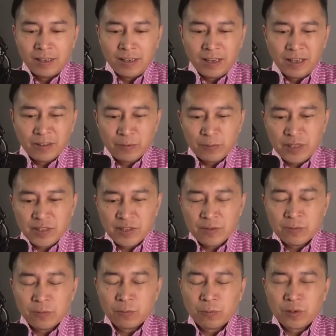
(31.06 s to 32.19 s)
And the
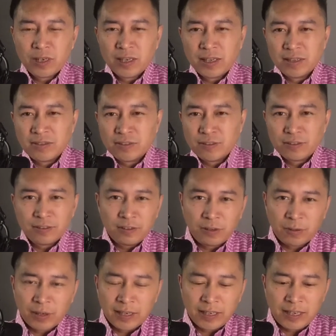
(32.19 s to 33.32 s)
reason why it's, you
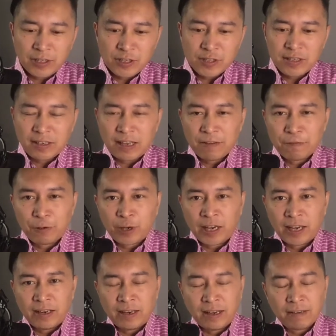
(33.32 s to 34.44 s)
know, I just said FI
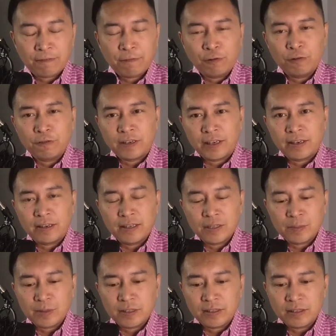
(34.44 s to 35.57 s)
and not full FIRE
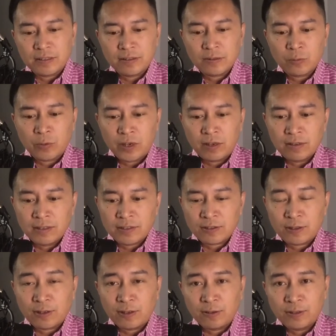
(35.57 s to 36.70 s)
is because, well, it's
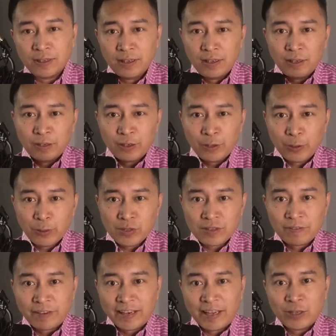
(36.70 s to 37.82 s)
called Coast
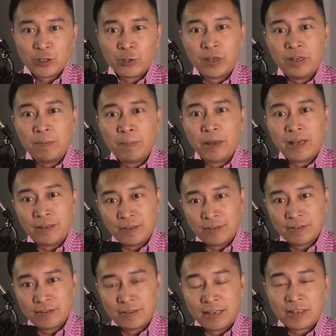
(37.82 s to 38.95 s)
Financial
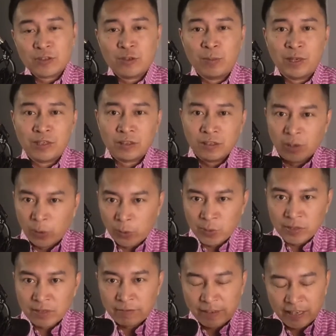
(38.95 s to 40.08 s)
Independence, not so much
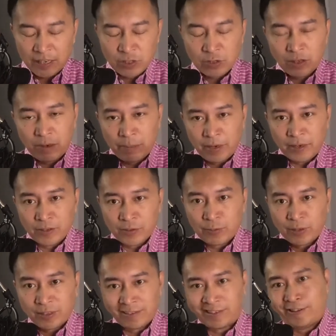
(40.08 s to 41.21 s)
Coast Financial Independence
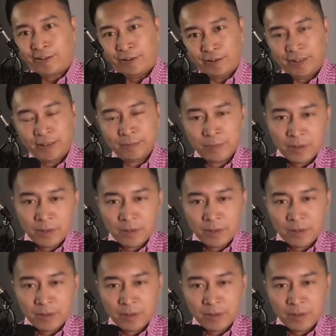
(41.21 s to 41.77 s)
Retire Early.